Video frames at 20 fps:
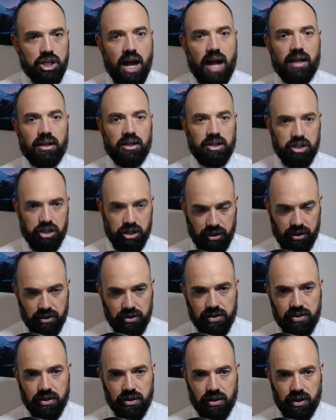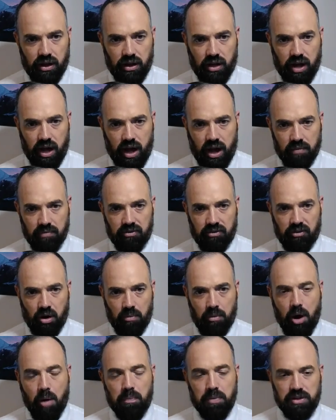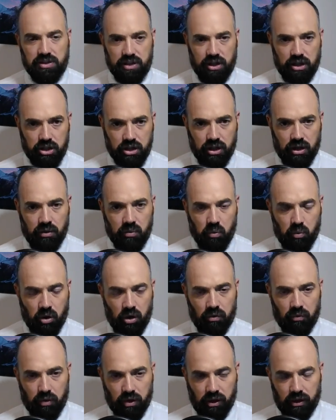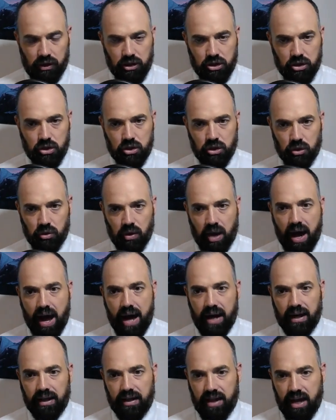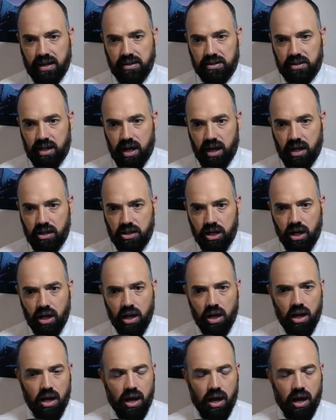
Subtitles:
challenges that came from opposition weren't really too hard at that stage.